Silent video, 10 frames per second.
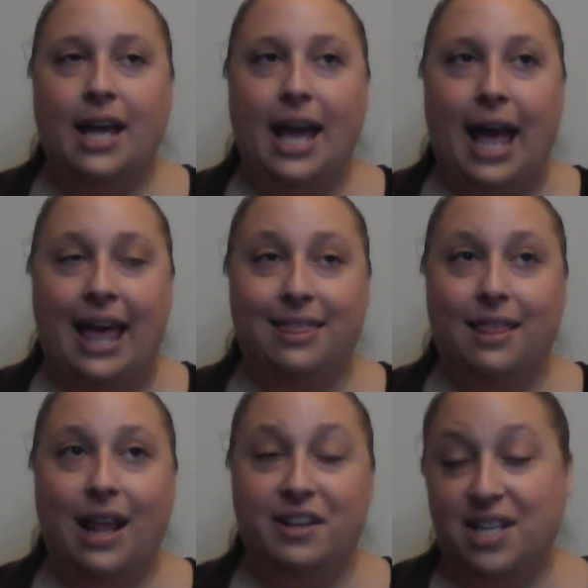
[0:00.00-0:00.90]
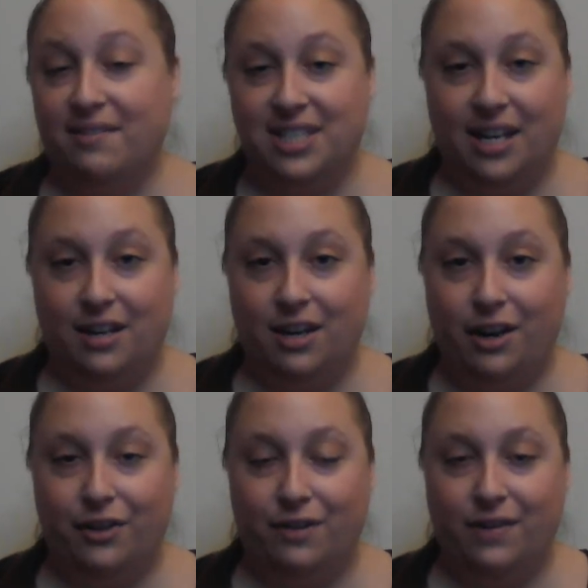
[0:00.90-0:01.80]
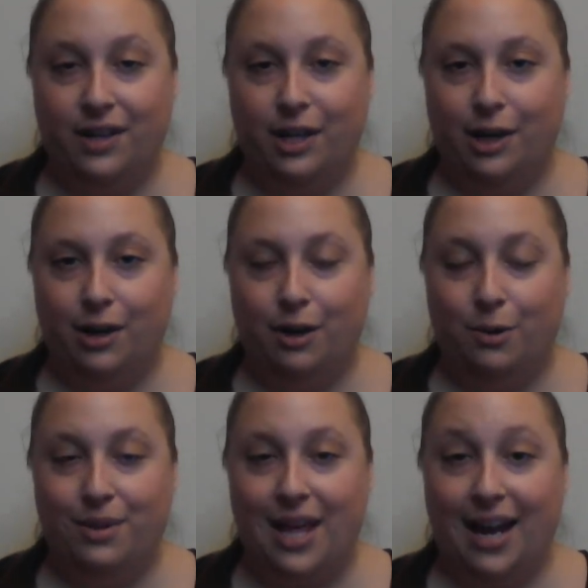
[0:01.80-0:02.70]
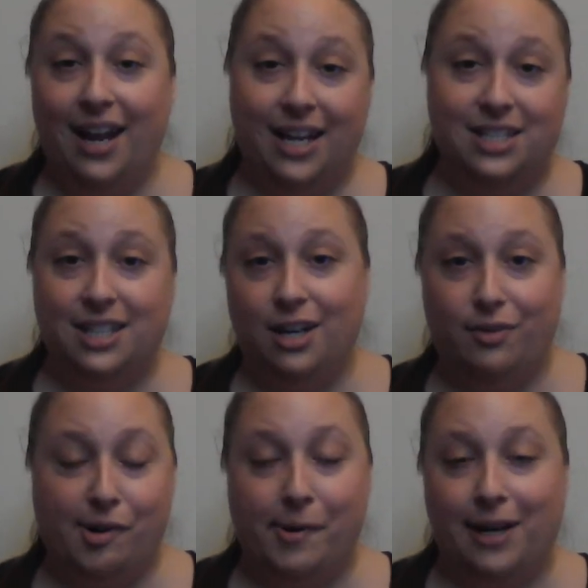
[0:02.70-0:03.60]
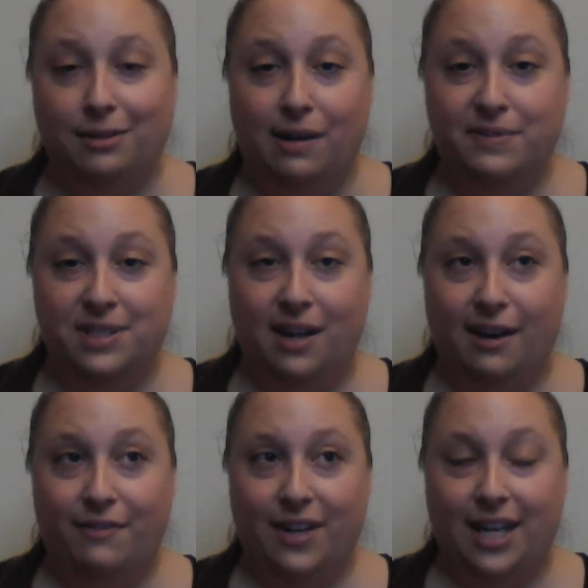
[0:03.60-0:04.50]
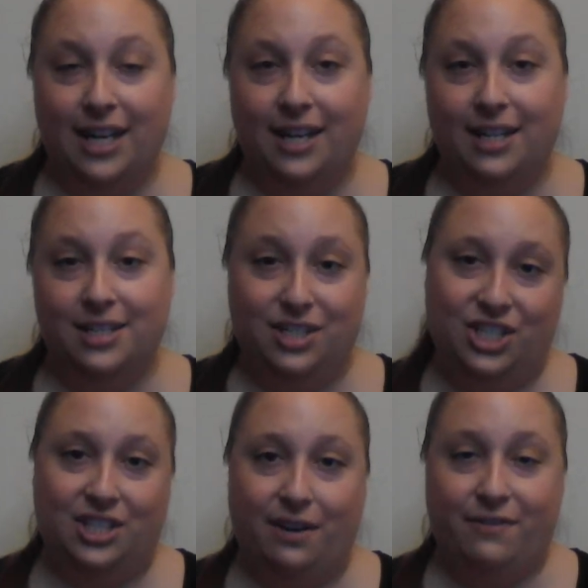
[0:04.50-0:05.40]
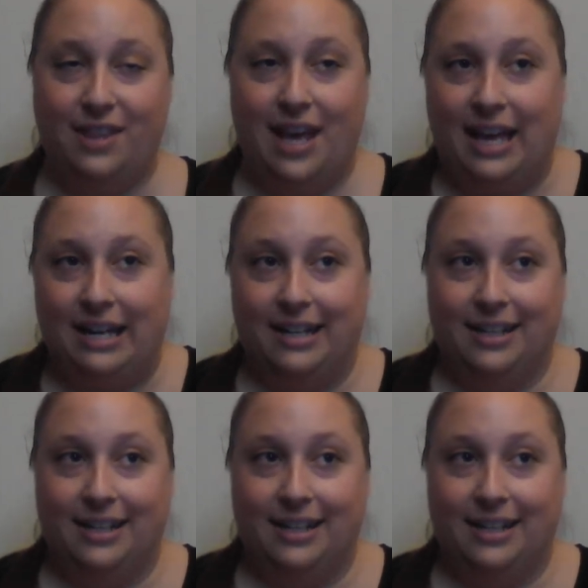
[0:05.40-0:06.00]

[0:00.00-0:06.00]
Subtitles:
And as I've said in another video, that angsty, unrequited love stuff is the stuff that